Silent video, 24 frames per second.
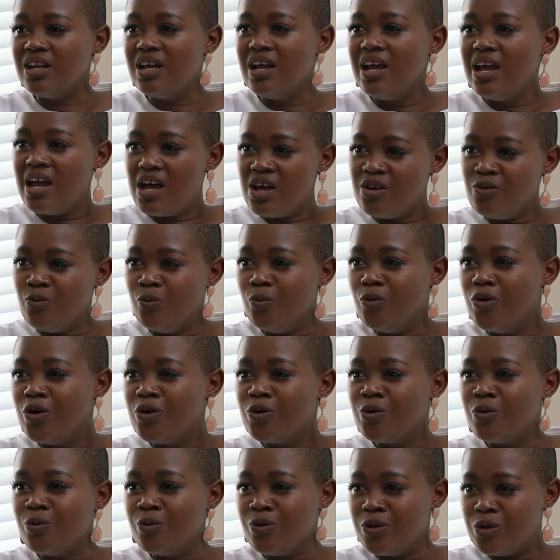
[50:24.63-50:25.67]
and
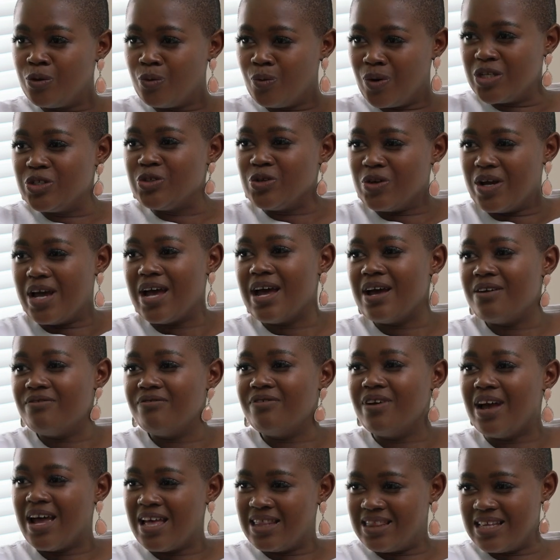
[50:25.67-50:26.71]
work with what you have
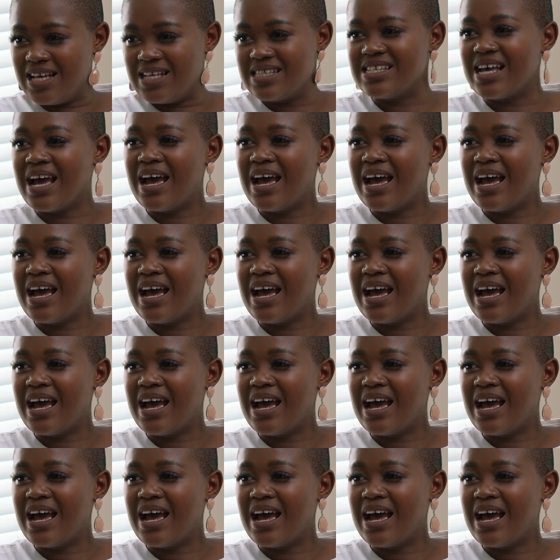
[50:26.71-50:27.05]
at that